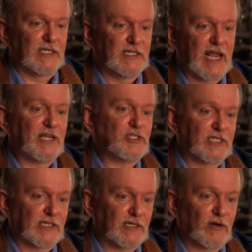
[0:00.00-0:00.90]

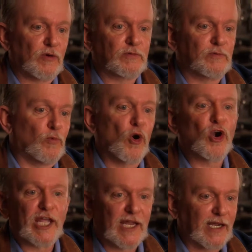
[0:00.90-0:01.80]
dancing or
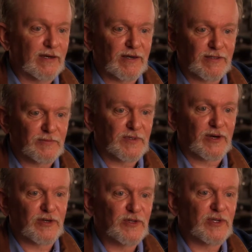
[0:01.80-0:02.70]
whirling
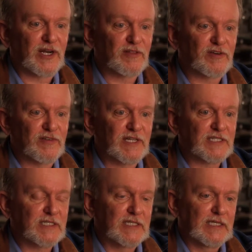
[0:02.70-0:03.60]
or doing other events,